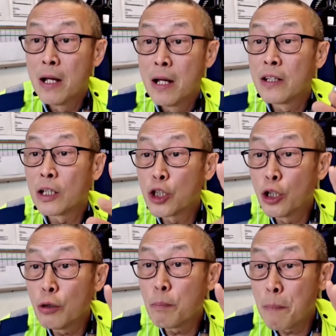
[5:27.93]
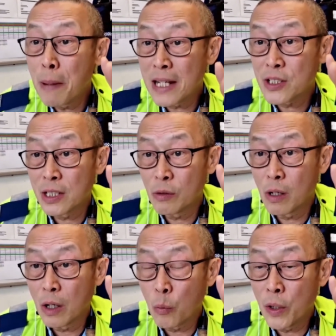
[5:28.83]
The 2 best
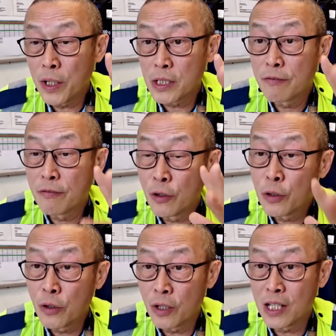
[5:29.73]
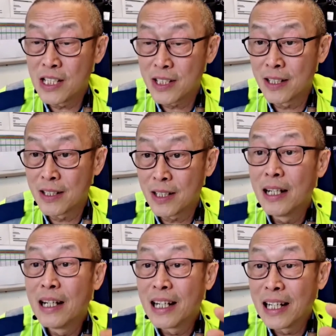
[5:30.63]
witness for your incident
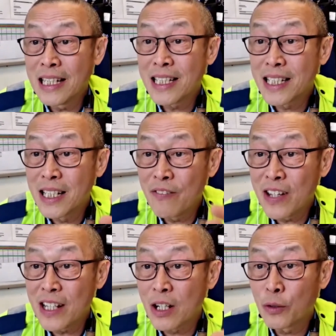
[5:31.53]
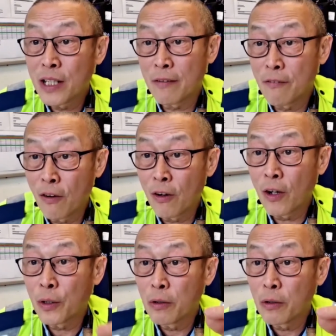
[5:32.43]
is the vehicle that followed